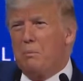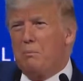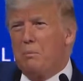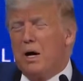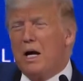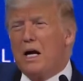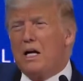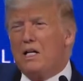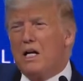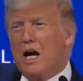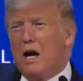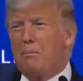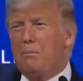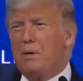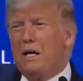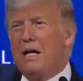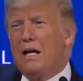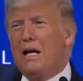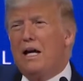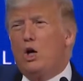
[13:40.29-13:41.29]
but by
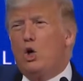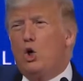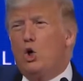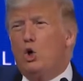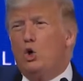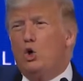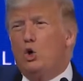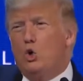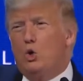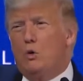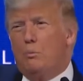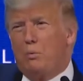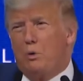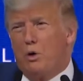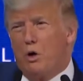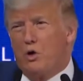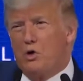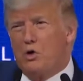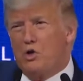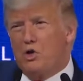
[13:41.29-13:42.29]
adopting a whole new
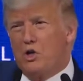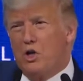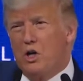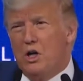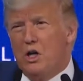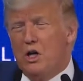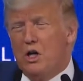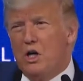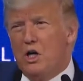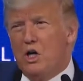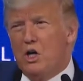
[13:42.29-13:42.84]
approach